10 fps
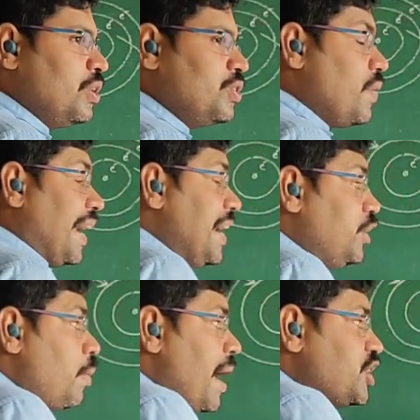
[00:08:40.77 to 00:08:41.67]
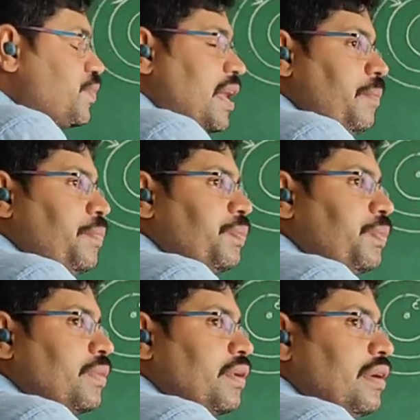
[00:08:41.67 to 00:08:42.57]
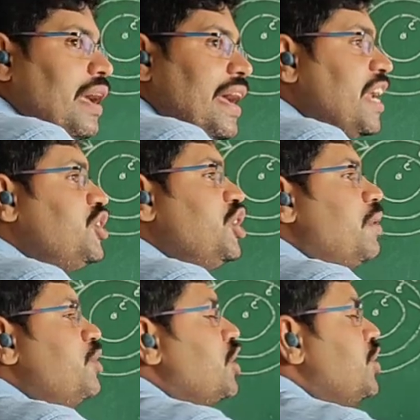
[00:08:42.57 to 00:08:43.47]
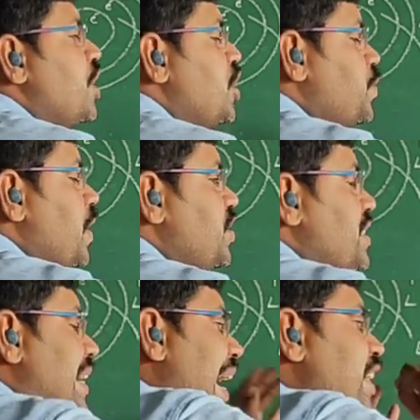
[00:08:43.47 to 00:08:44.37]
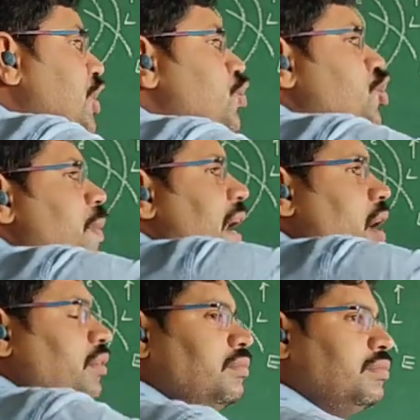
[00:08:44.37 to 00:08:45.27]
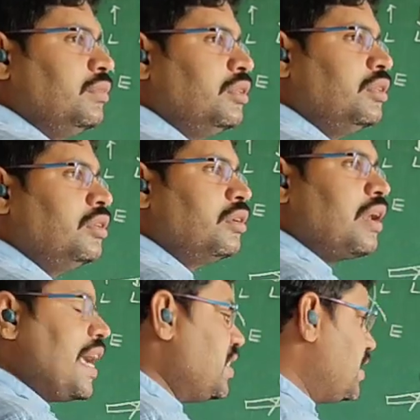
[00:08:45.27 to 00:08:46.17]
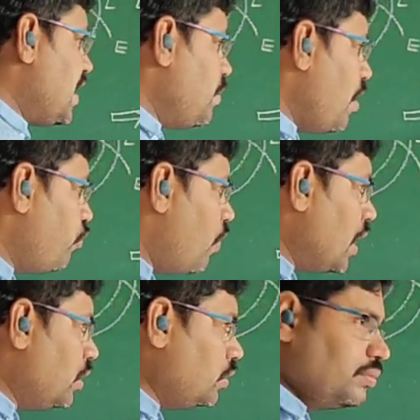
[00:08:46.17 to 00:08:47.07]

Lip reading: So according to Maxwell, energy emission takes place in a continuous manner like stream of water.